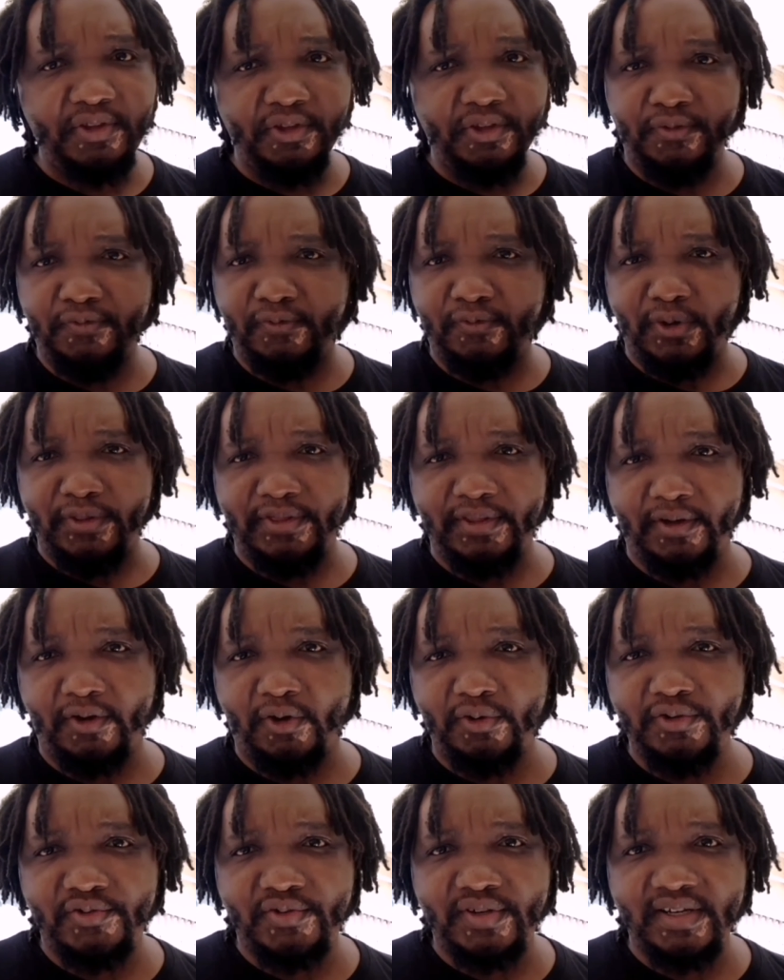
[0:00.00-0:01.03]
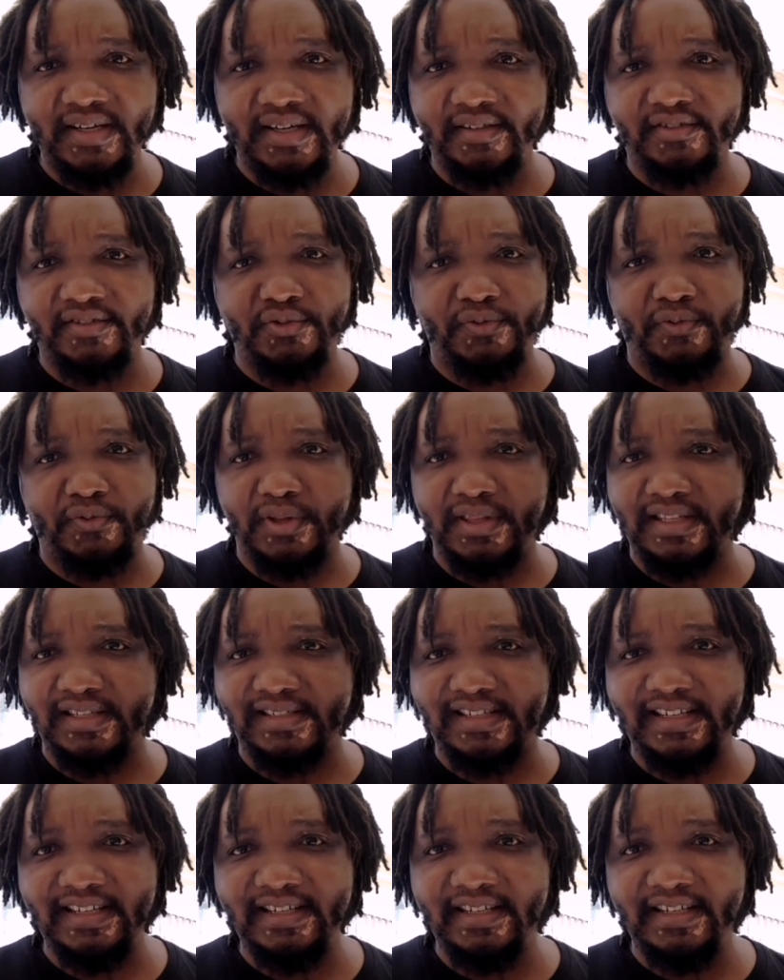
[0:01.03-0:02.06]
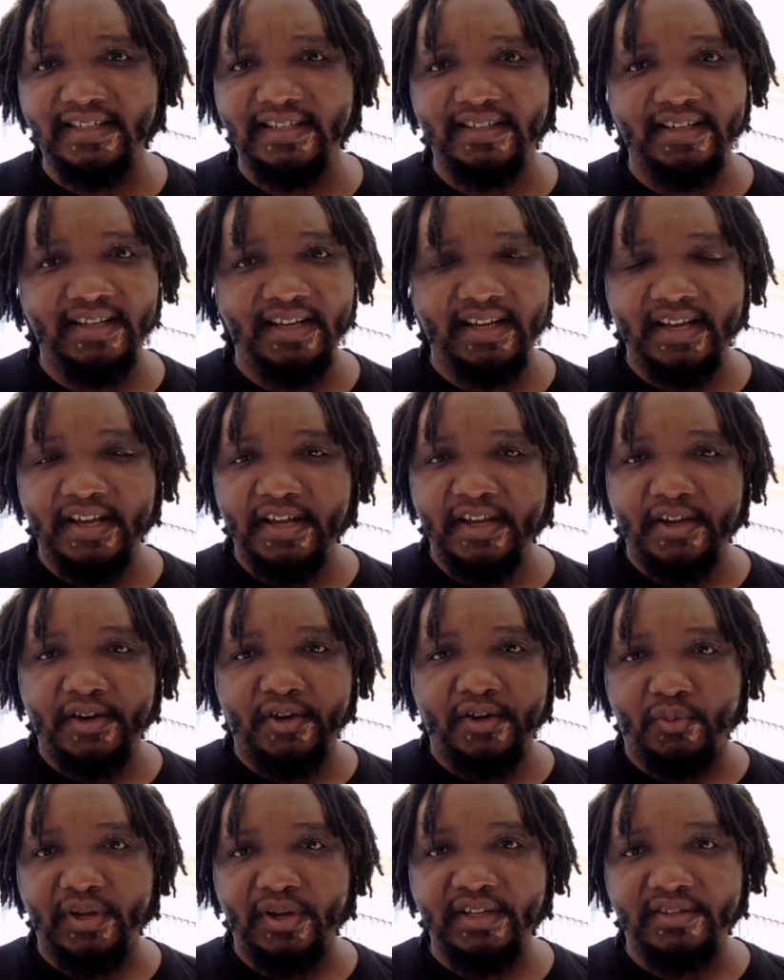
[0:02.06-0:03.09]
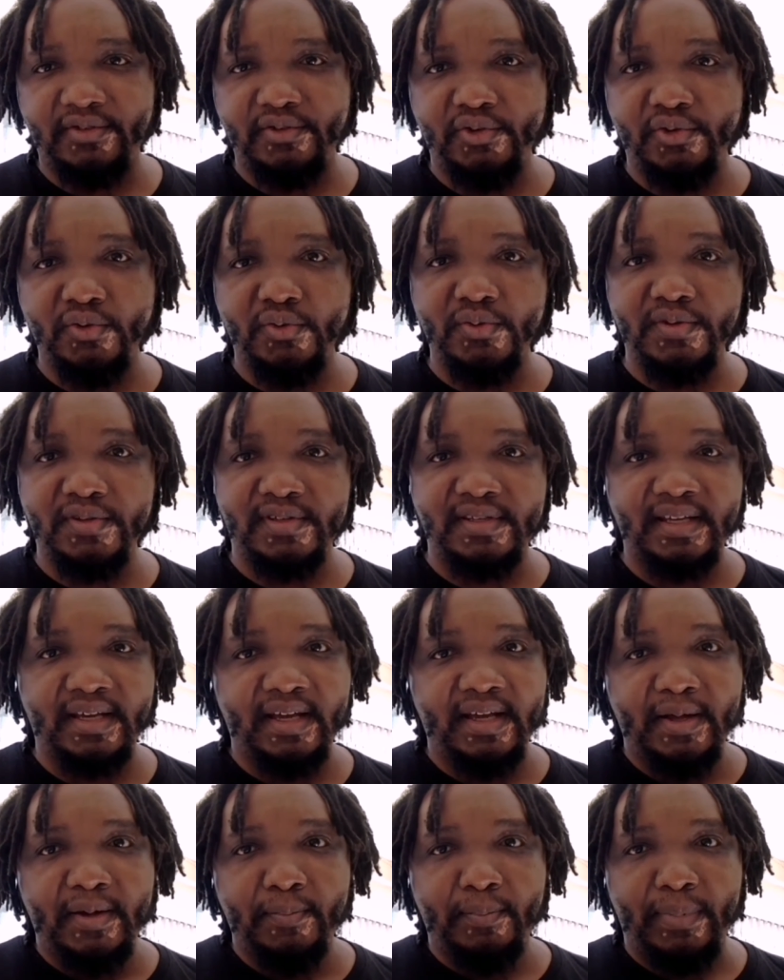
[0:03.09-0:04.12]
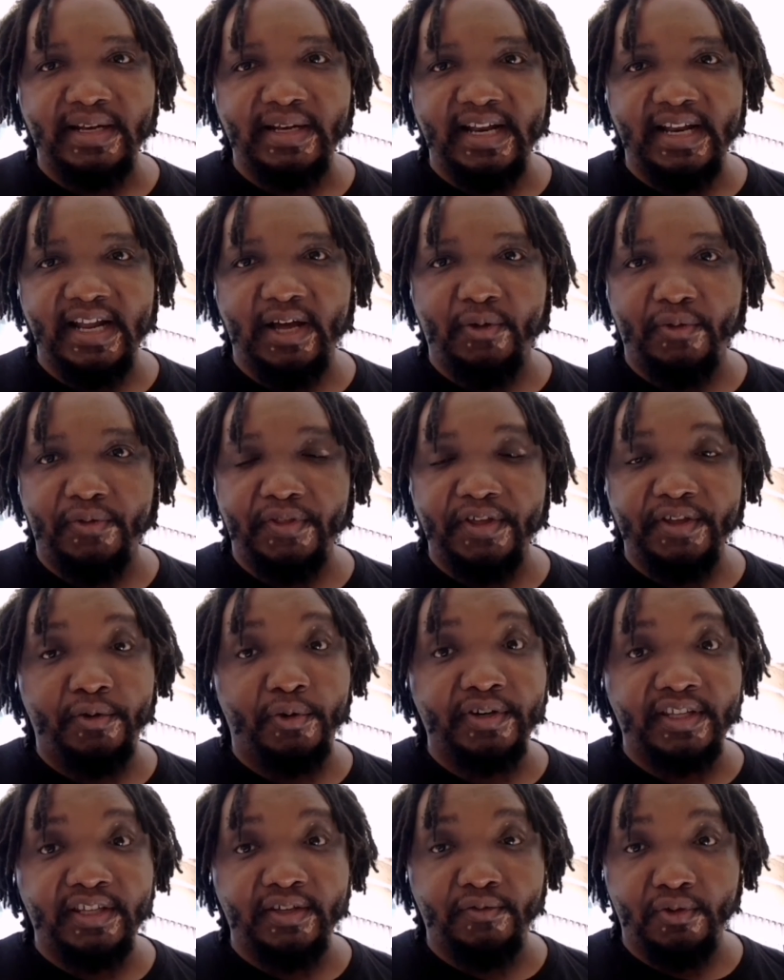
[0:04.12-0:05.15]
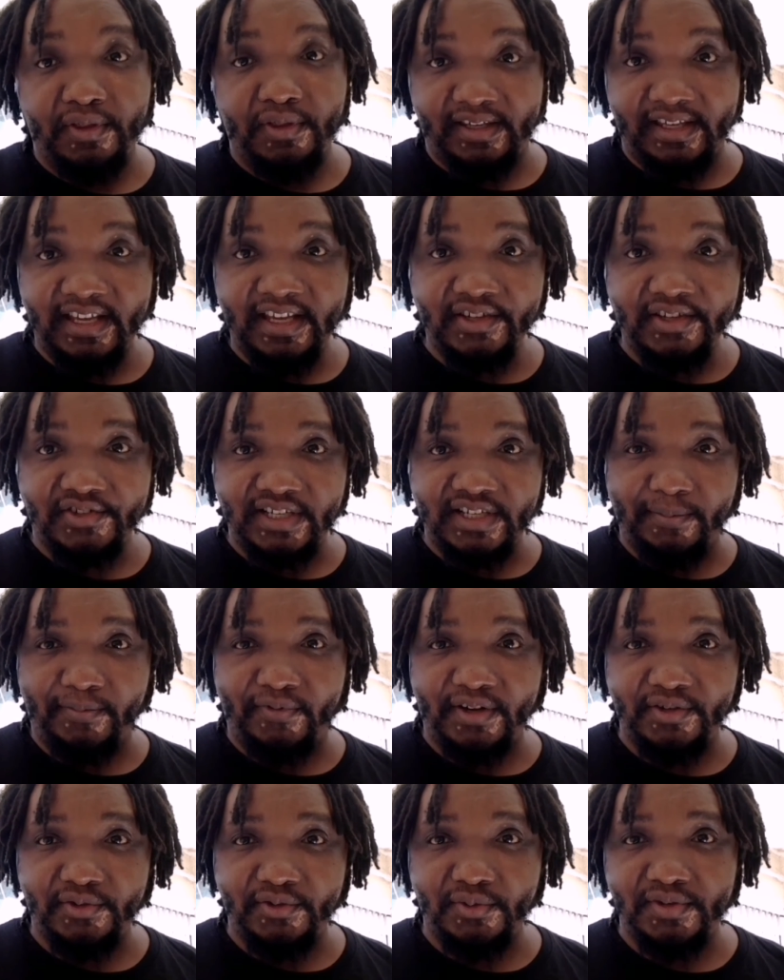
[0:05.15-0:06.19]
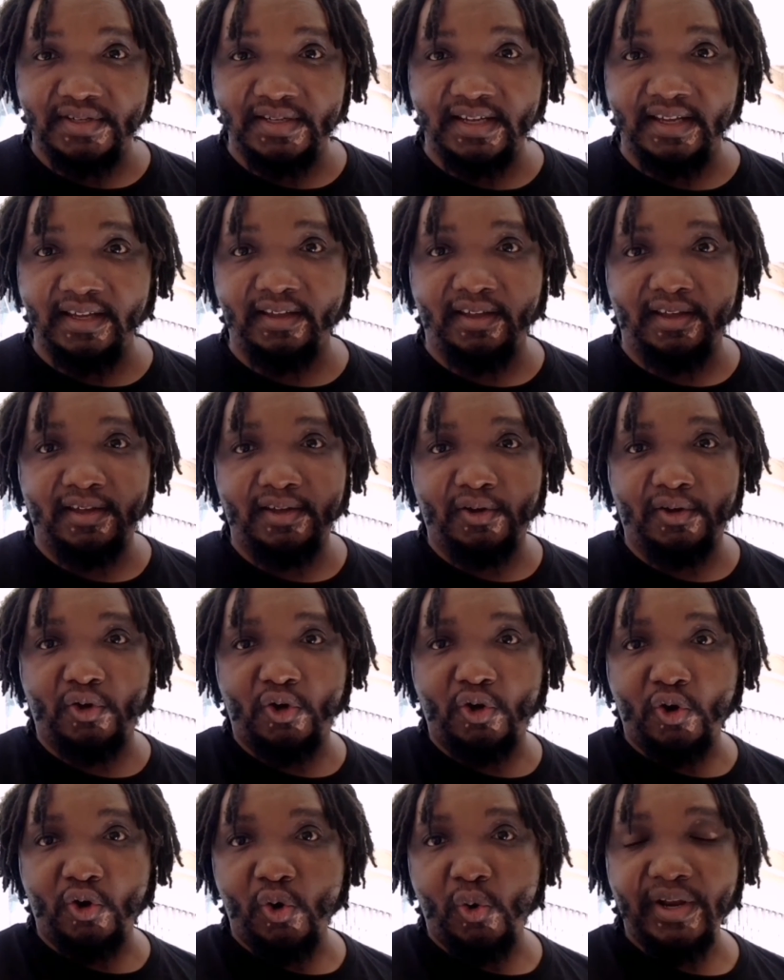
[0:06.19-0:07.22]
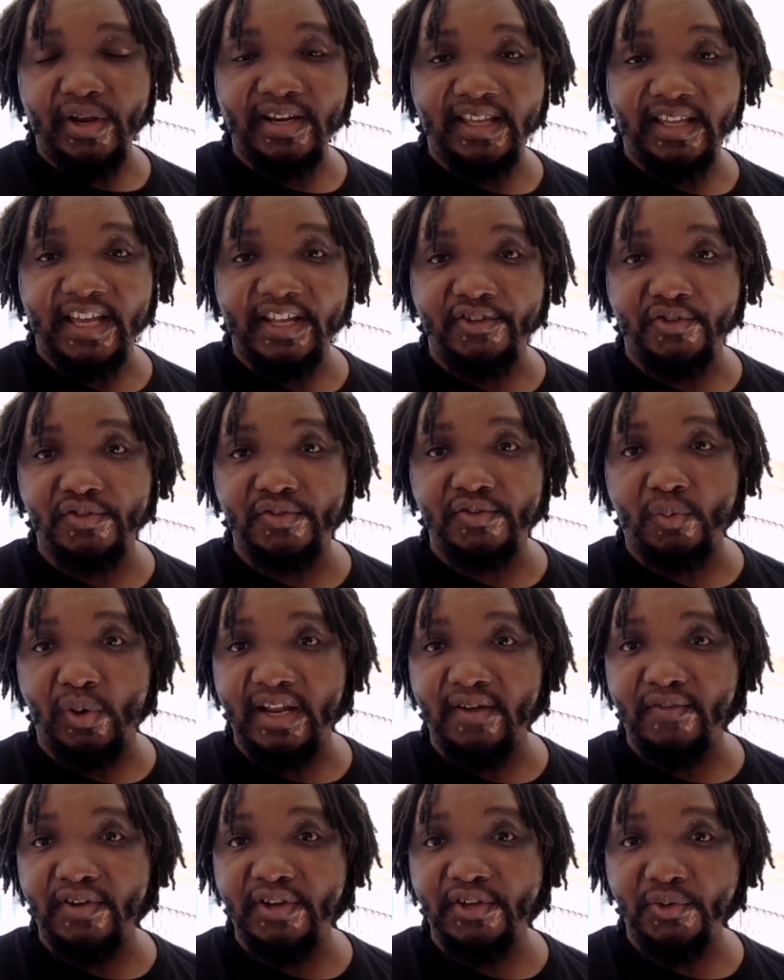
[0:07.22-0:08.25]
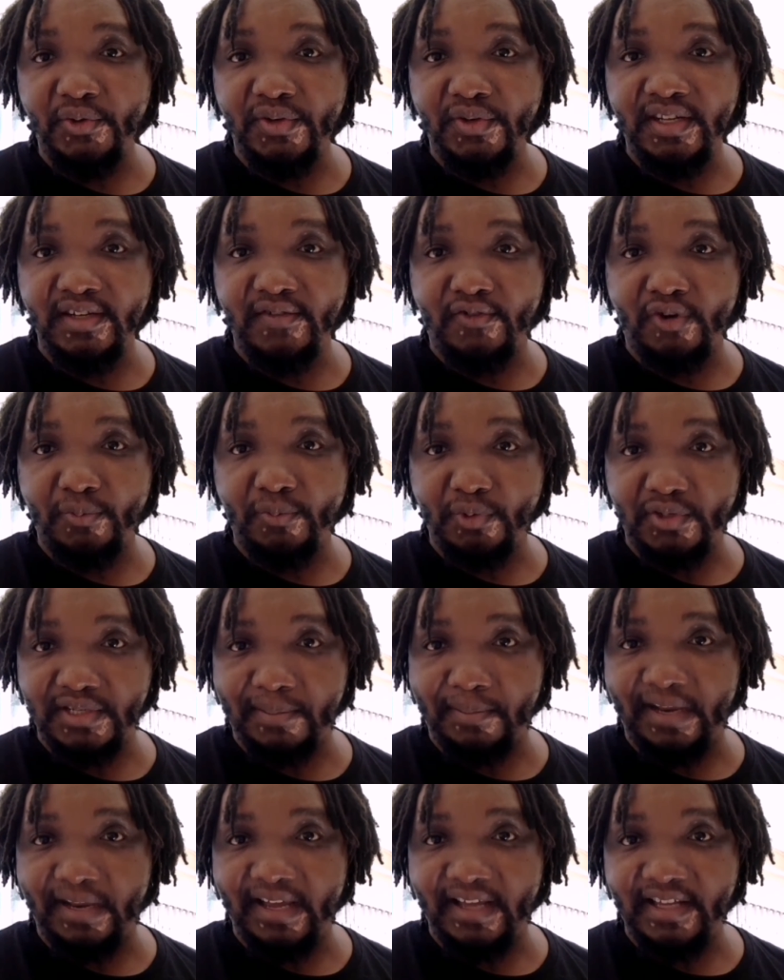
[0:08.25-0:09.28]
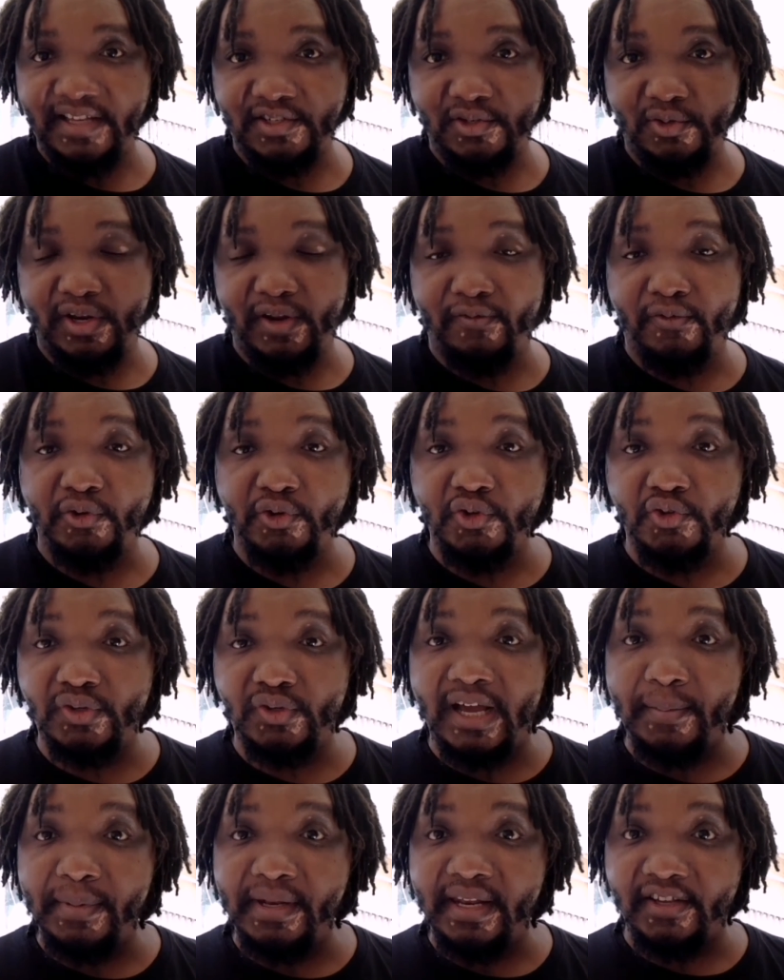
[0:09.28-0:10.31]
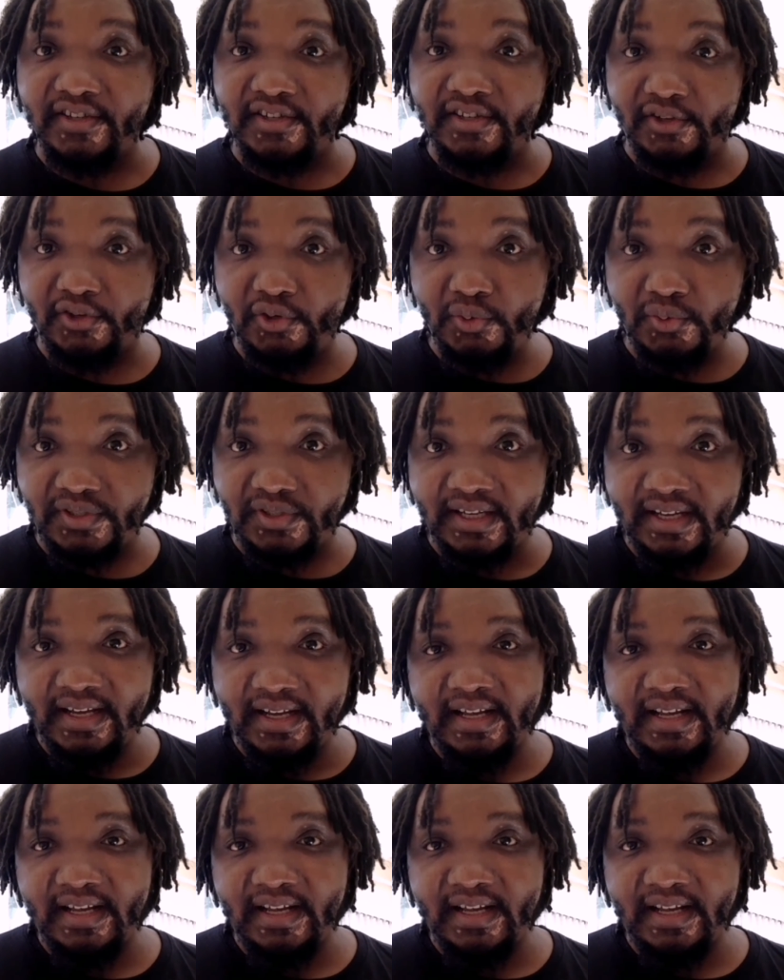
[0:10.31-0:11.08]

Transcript: You've got the contract, you've got the tender, great news, but now they don't give you the cash up front to say, go and get whatever you need from your suppliers in order for you to come and execute.